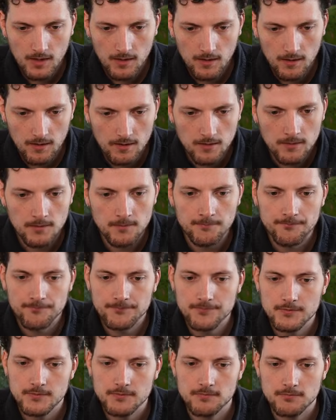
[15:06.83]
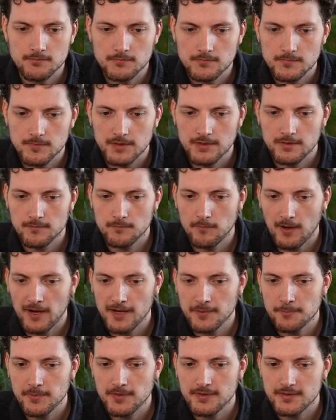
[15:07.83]
It
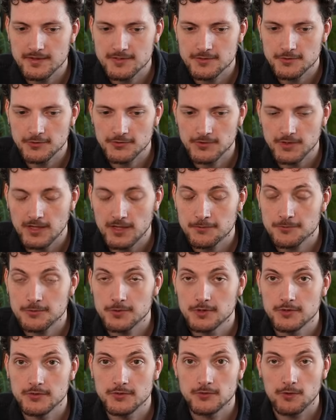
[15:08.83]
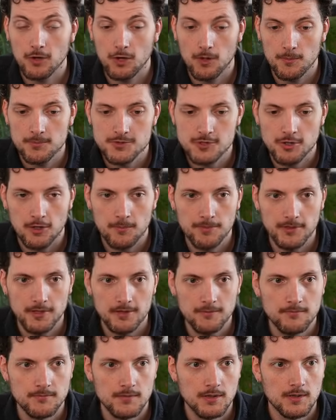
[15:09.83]
might be that you still have to install
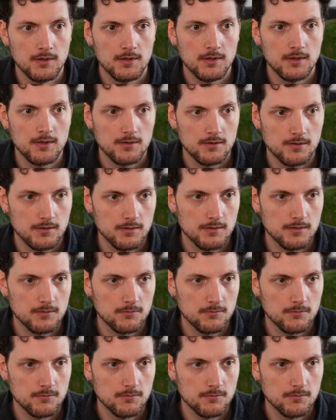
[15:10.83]
opscopy. Yeah,